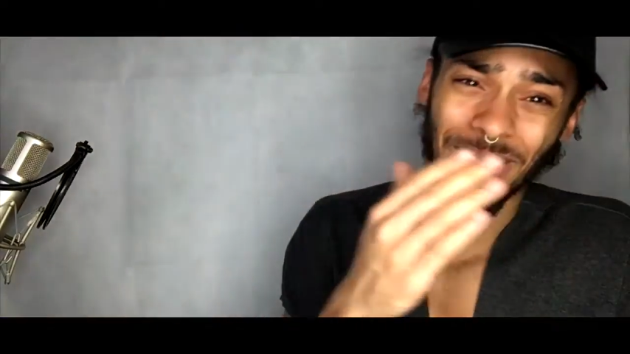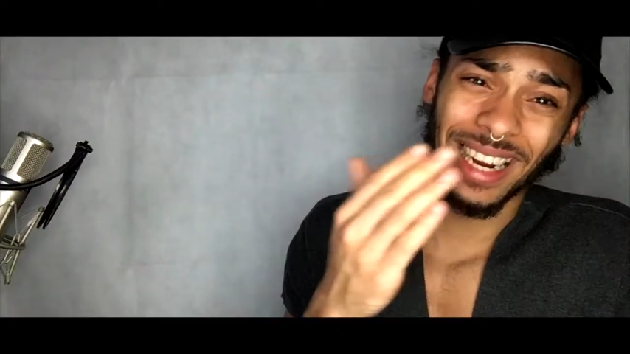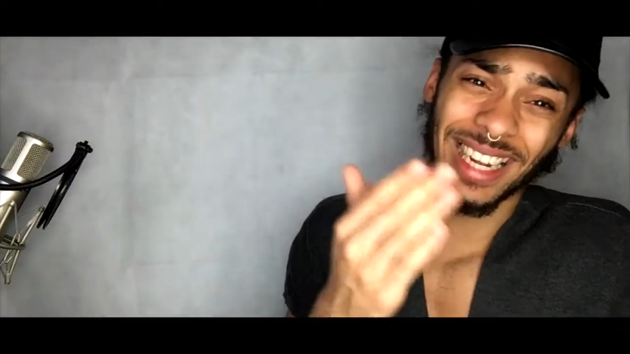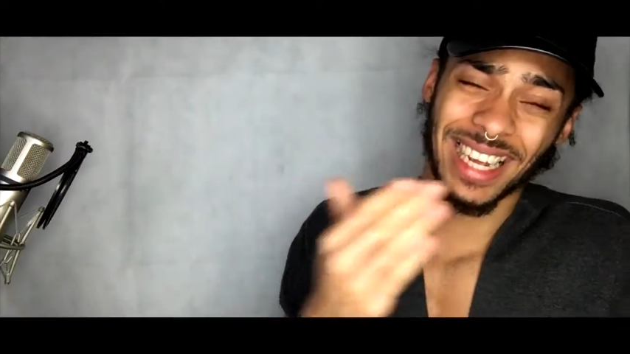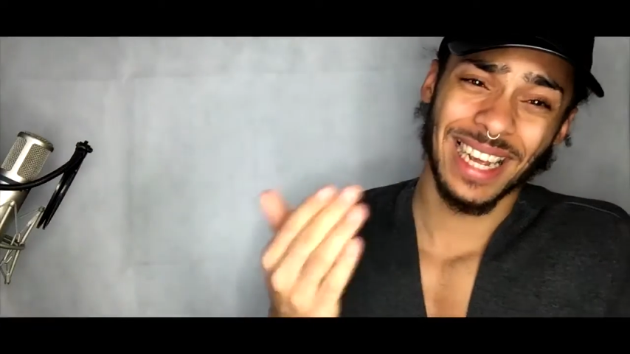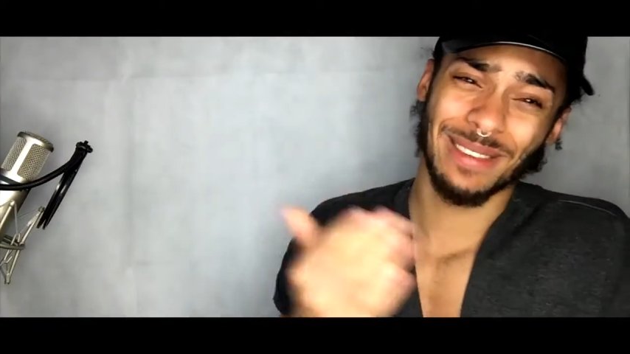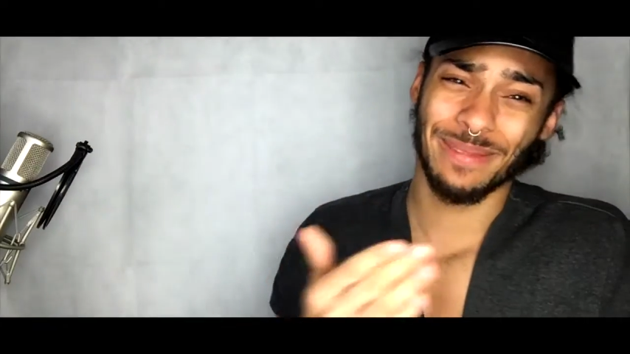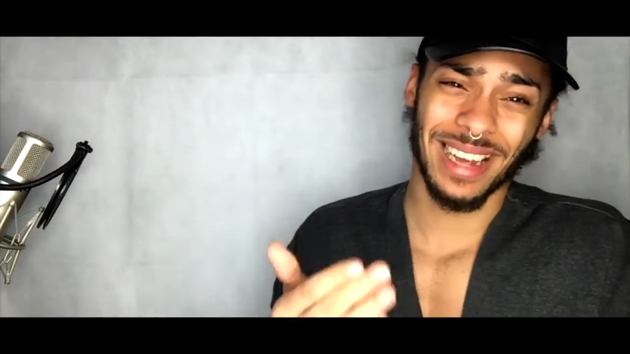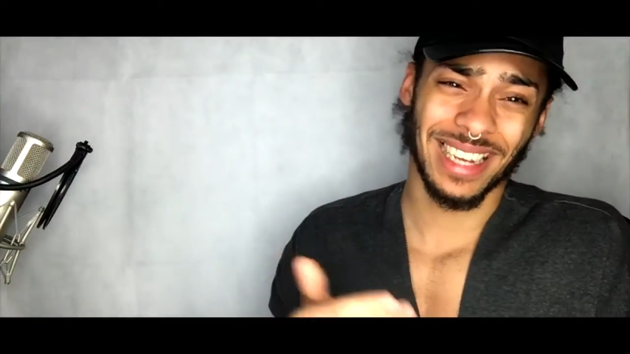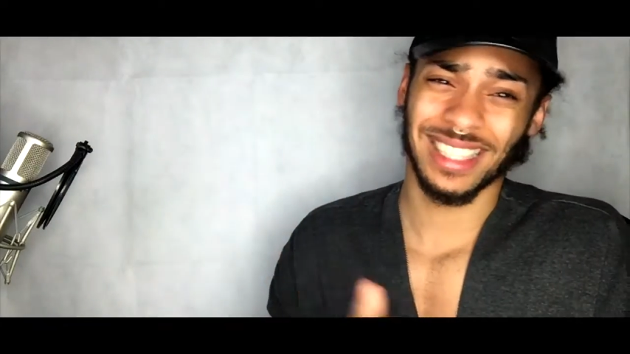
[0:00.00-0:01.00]
Man came
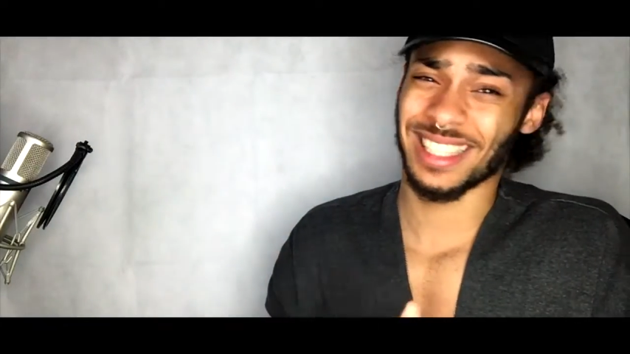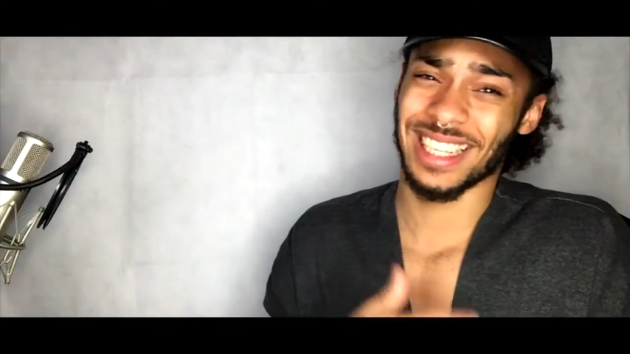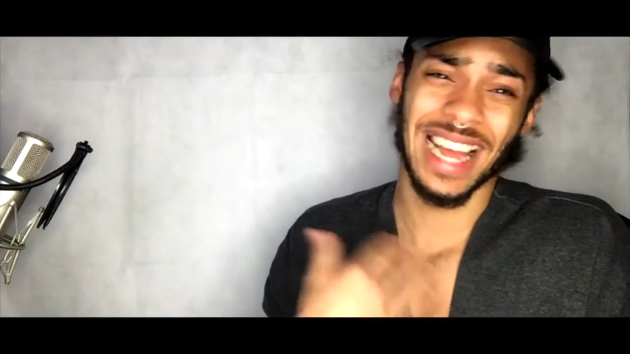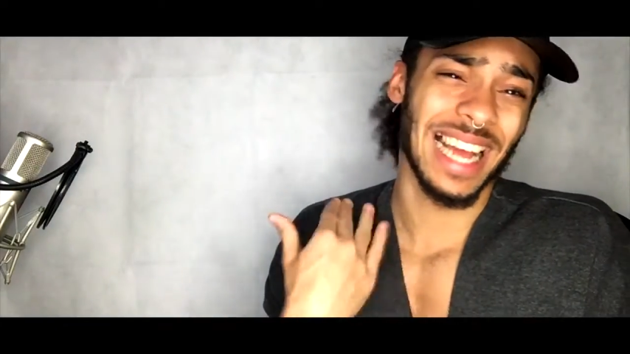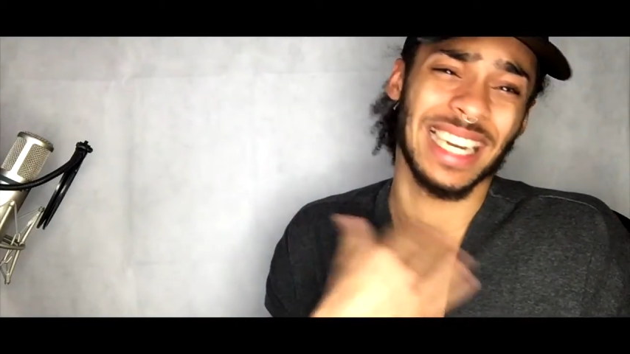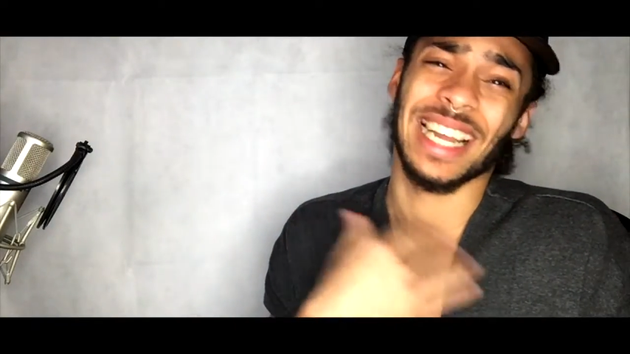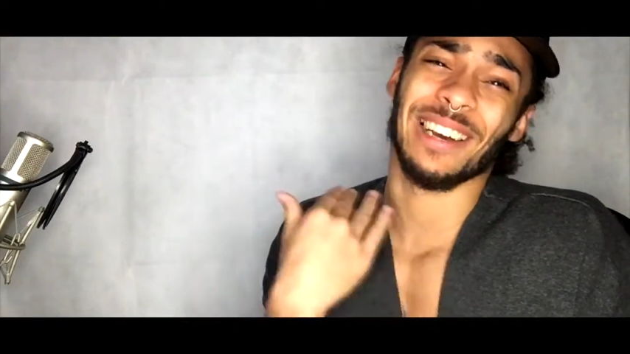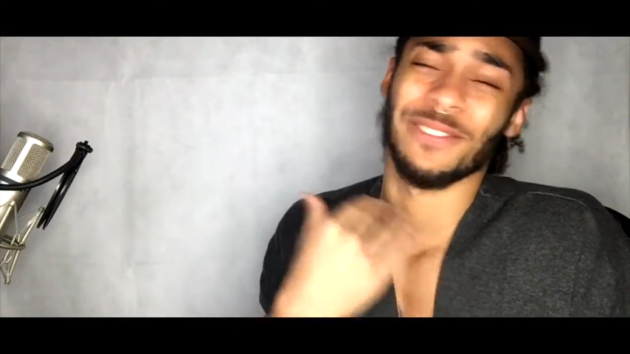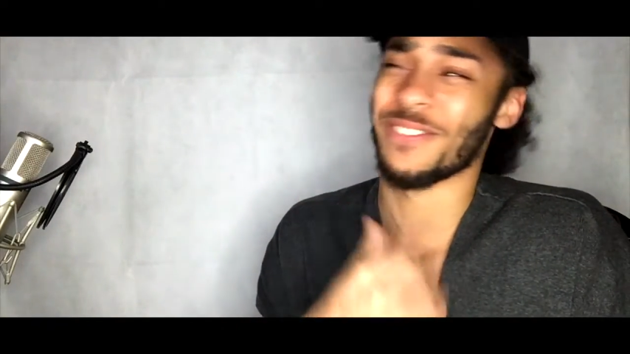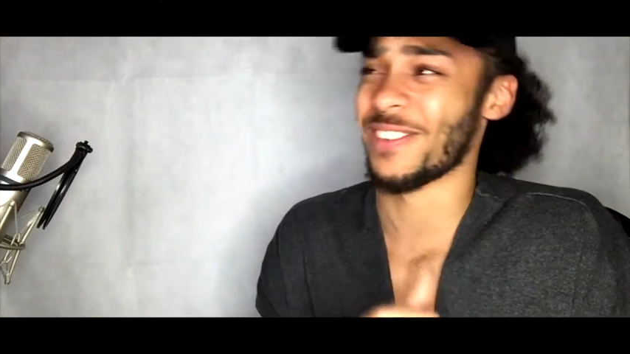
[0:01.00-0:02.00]
back and said, I'm
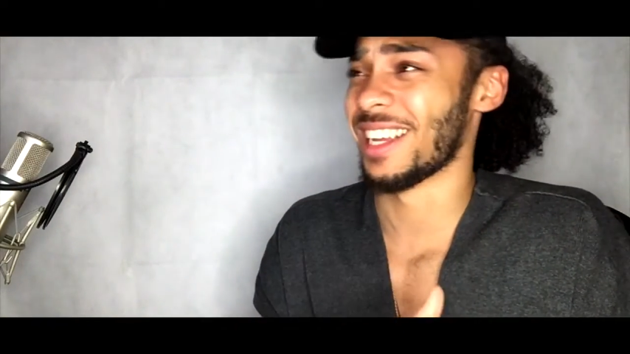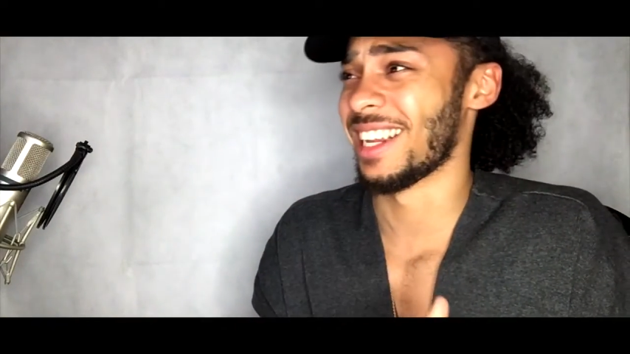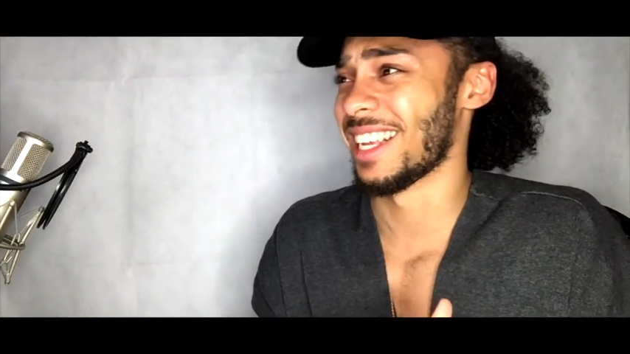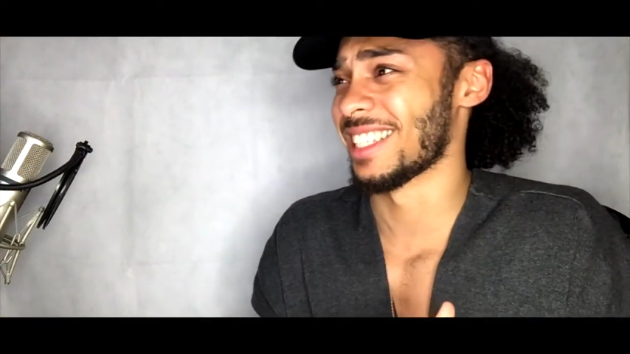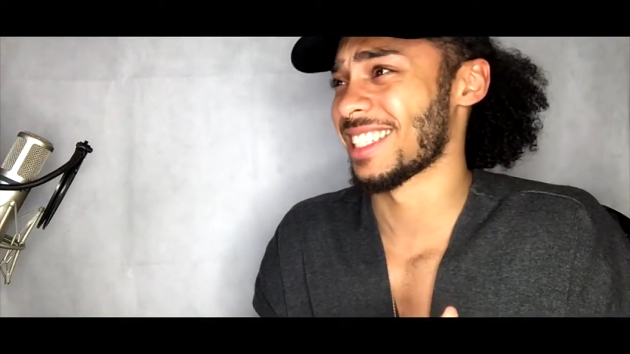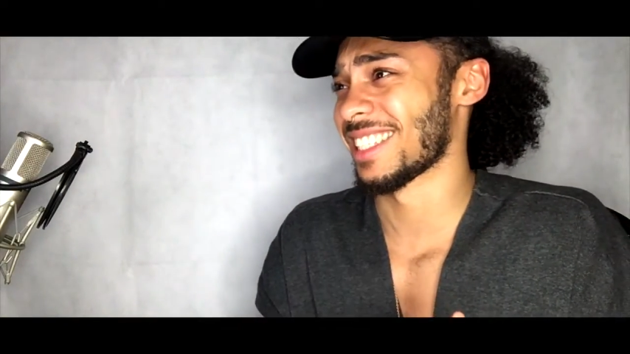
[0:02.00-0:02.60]
not finished.